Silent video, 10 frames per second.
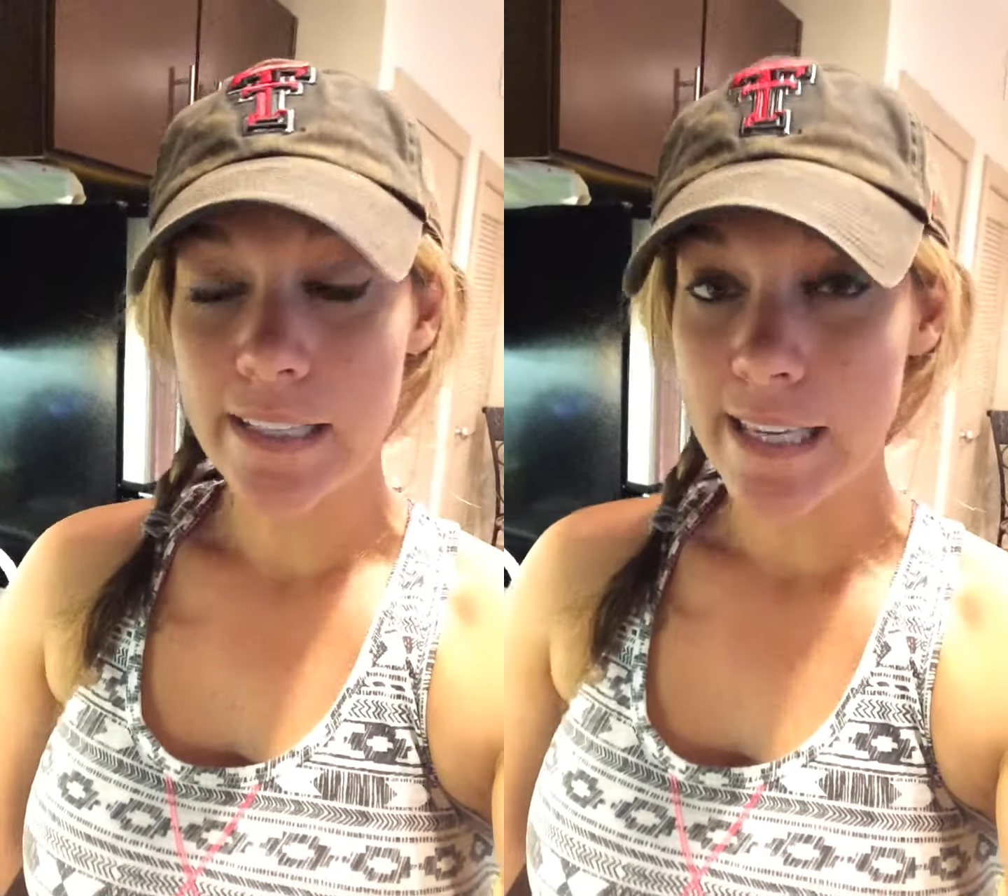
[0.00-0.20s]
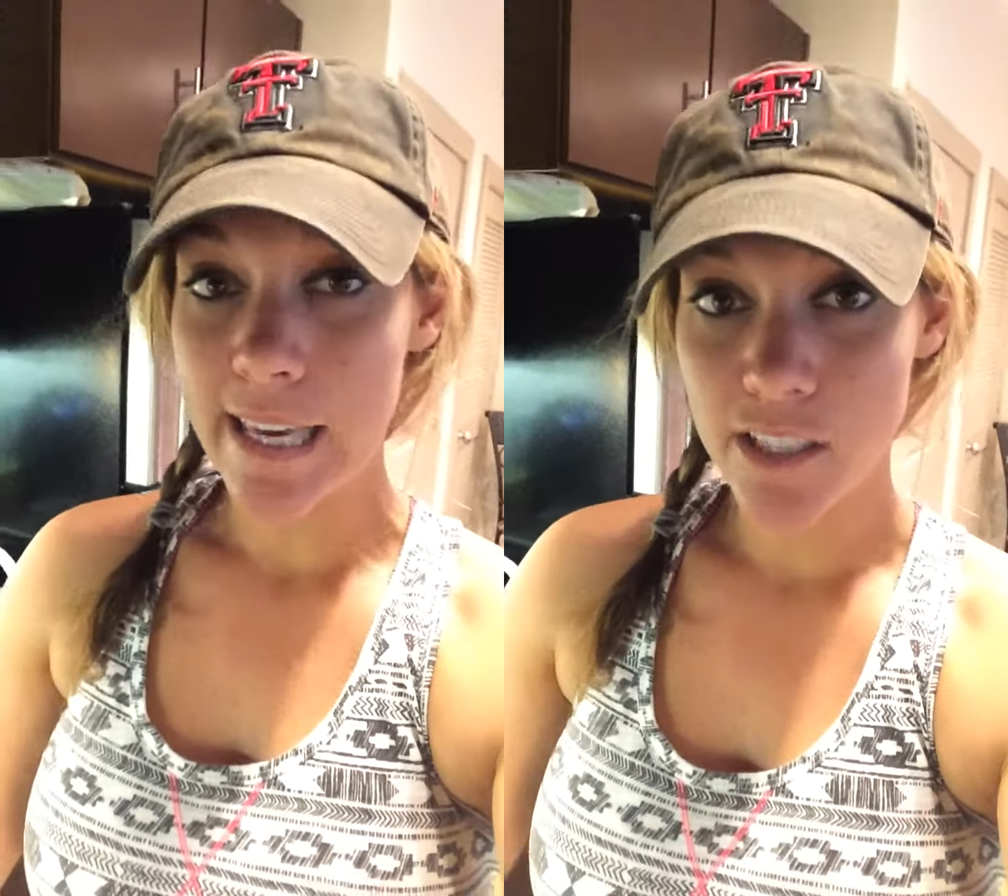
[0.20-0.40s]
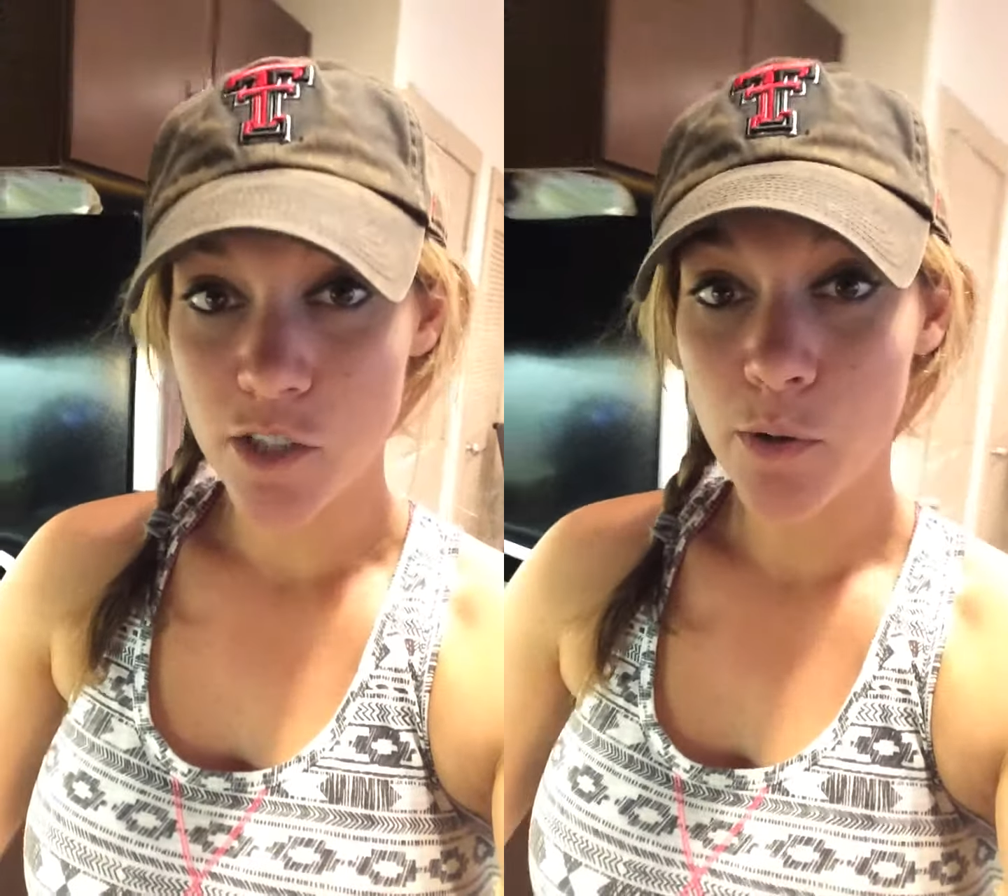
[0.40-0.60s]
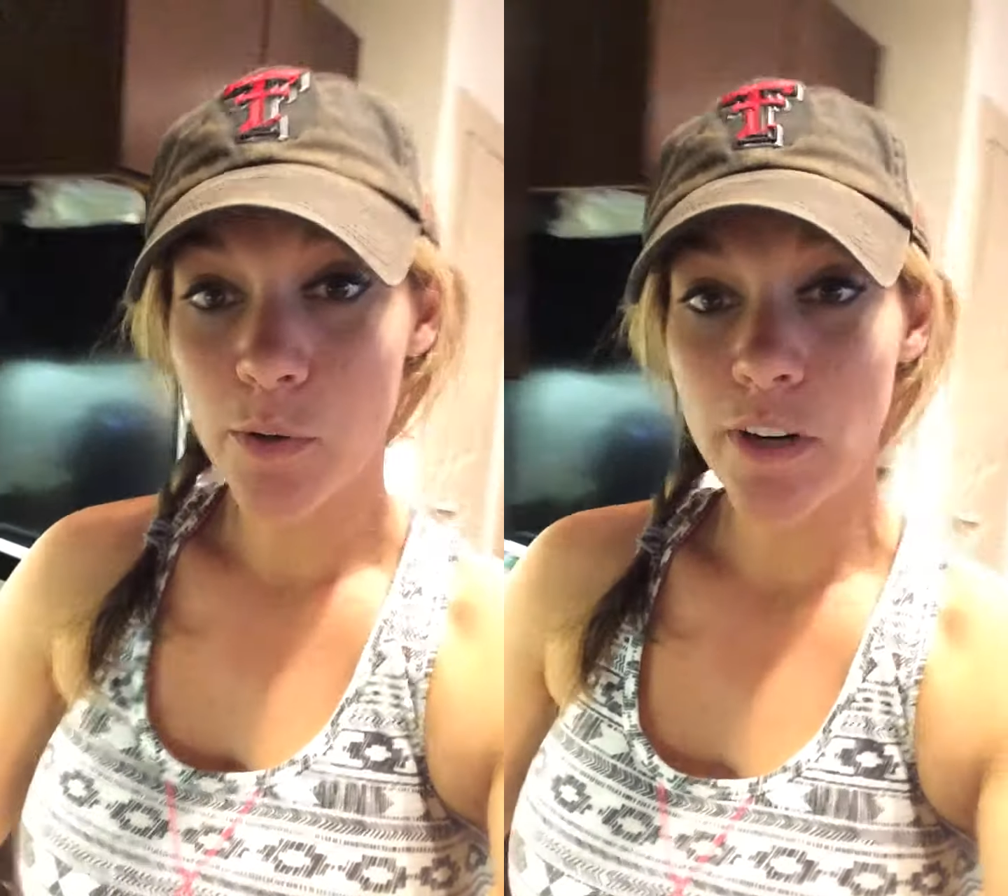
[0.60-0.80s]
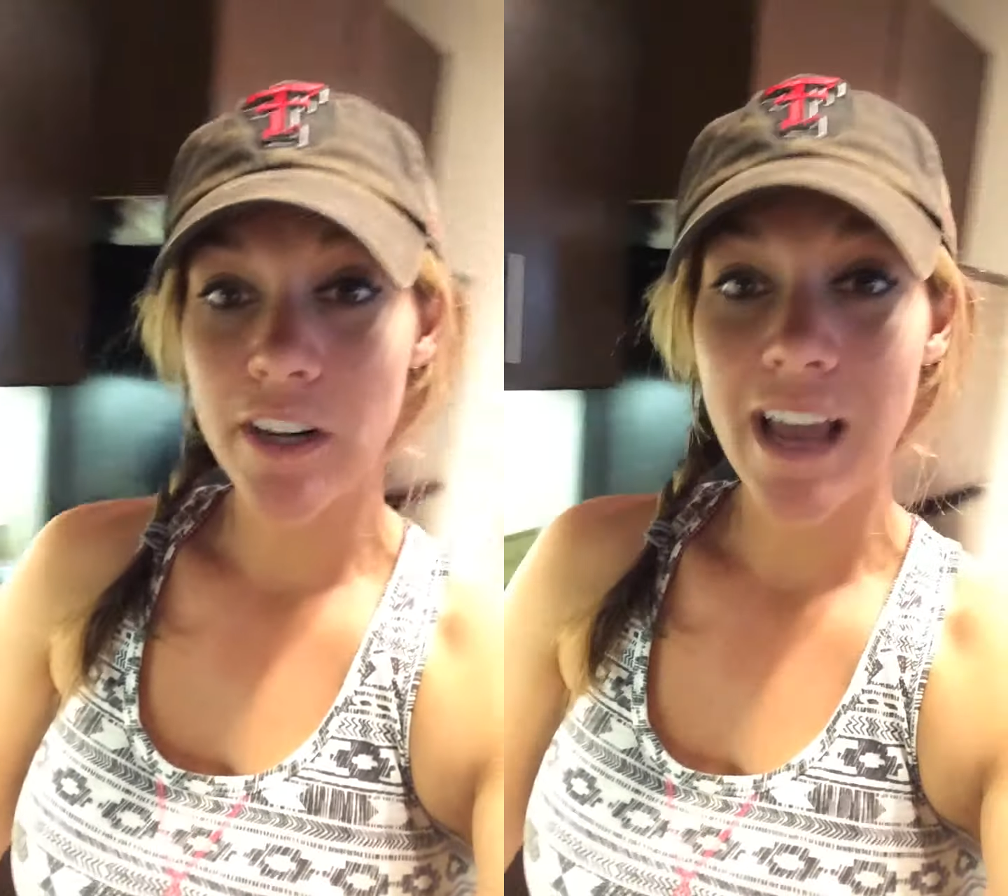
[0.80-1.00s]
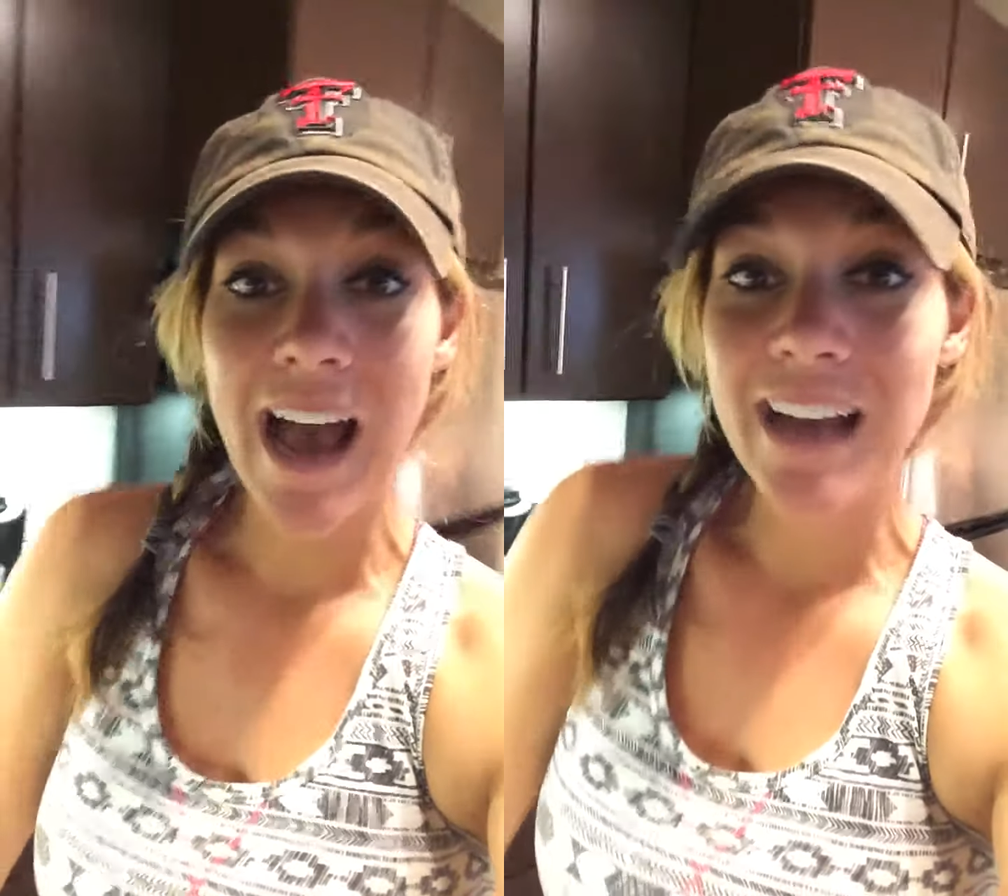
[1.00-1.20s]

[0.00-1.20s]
canned corn.